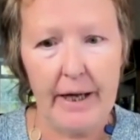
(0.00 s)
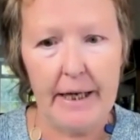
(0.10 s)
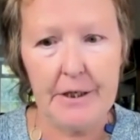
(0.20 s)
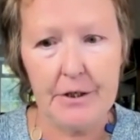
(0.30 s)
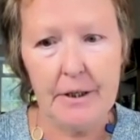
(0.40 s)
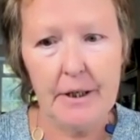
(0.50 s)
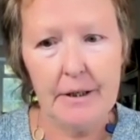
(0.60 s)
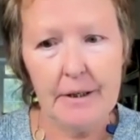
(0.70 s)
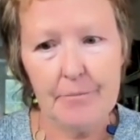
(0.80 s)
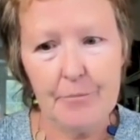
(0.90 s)
then
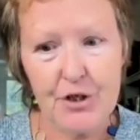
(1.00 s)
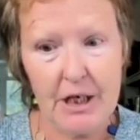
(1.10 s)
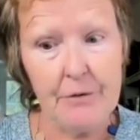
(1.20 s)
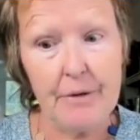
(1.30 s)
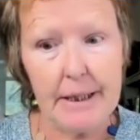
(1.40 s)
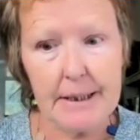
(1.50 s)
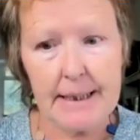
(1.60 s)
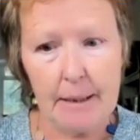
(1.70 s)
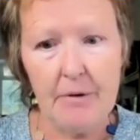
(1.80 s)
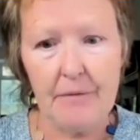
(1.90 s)
generate
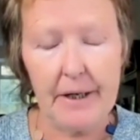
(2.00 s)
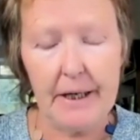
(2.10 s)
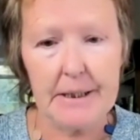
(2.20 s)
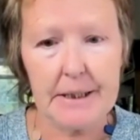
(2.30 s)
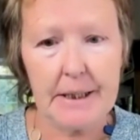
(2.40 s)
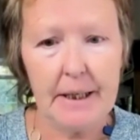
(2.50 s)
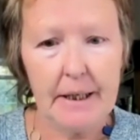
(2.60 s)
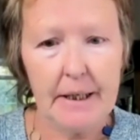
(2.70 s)
some of it